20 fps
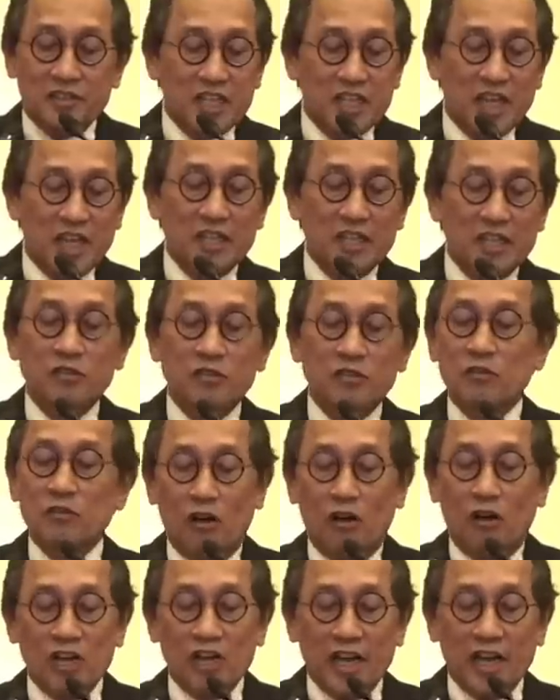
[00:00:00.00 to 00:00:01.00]
there is no
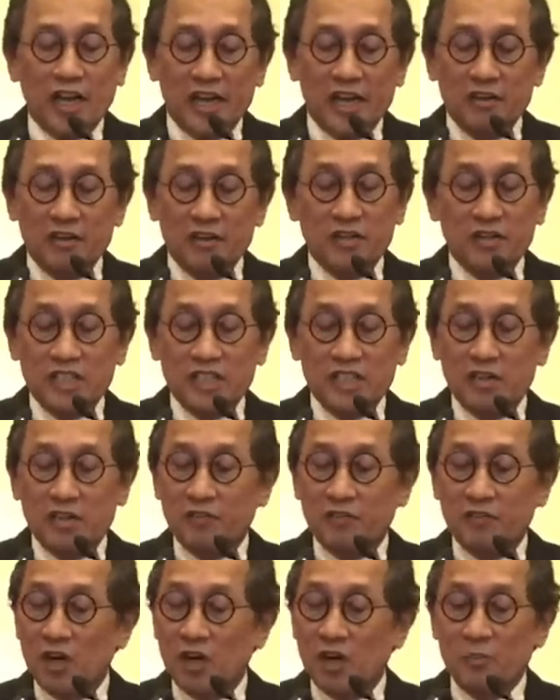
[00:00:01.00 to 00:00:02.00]
longer any reason
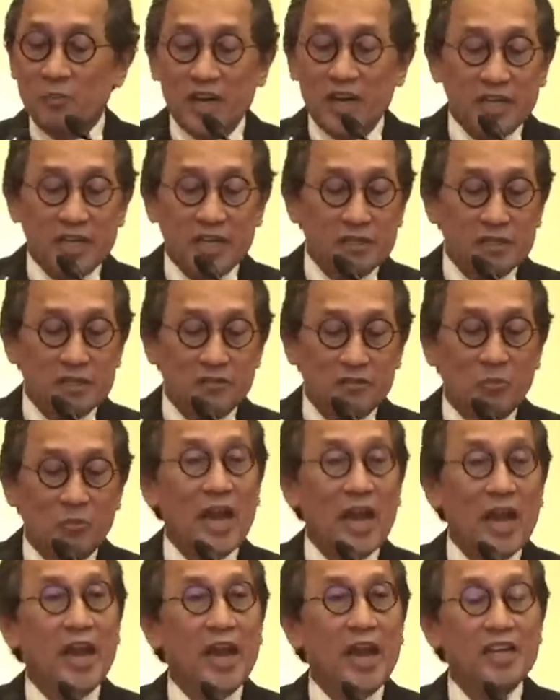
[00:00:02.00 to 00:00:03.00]
for Americans to
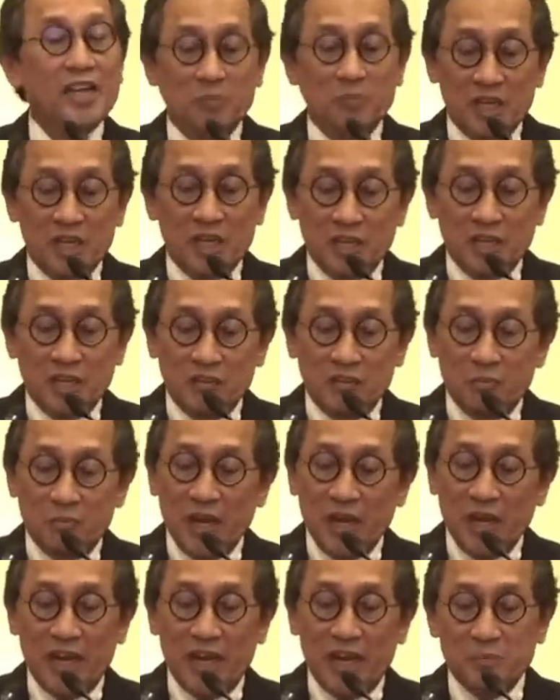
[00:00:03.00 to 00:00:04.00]
bear any burden or
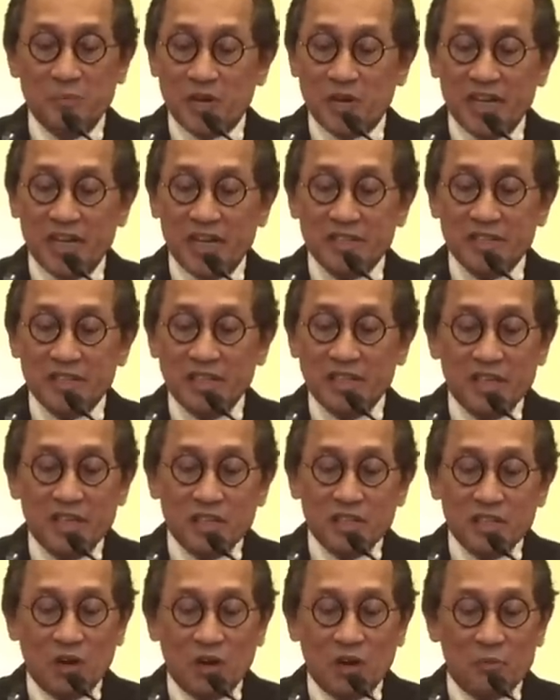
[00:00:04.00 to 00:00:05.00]
pay any price
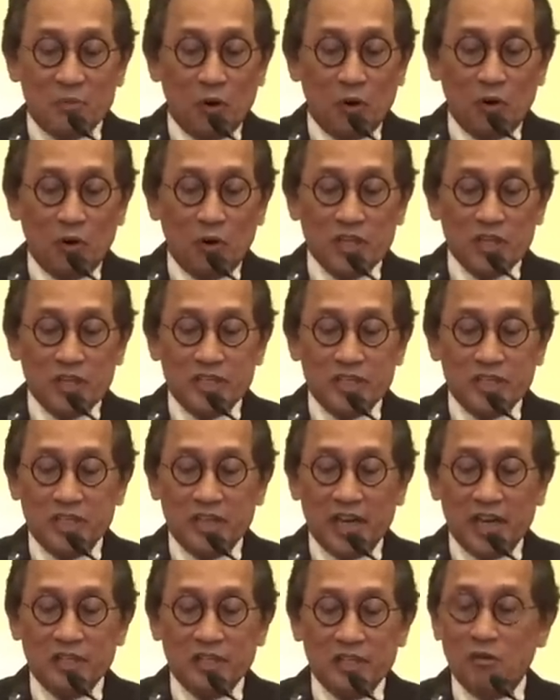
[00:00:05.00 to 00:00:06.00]
to uphold
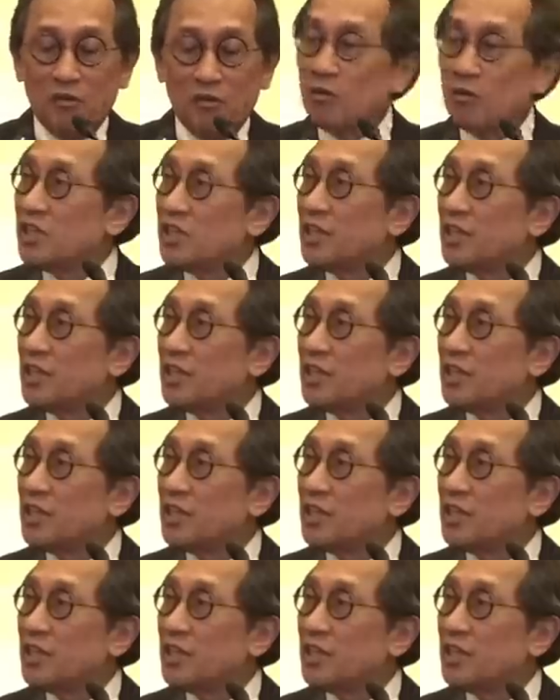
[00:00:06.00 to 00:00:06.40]
international order.